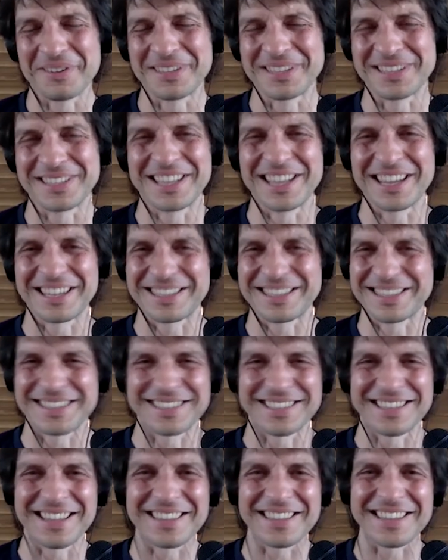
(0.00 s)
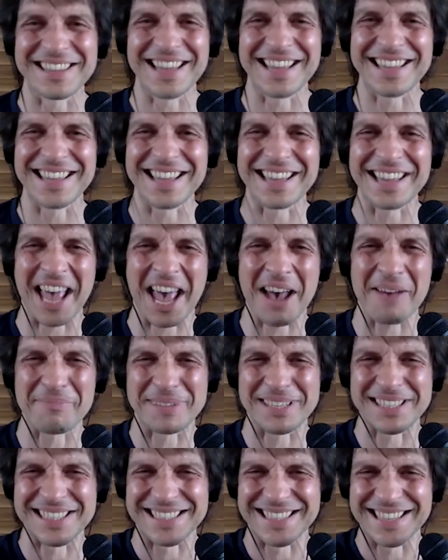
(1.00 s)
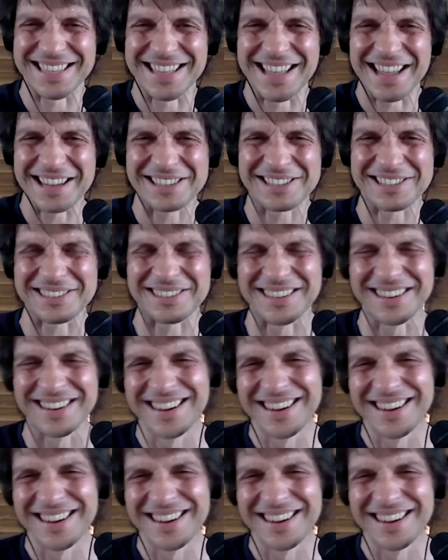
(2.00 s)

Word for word: It's like nothing like that happens in the nature.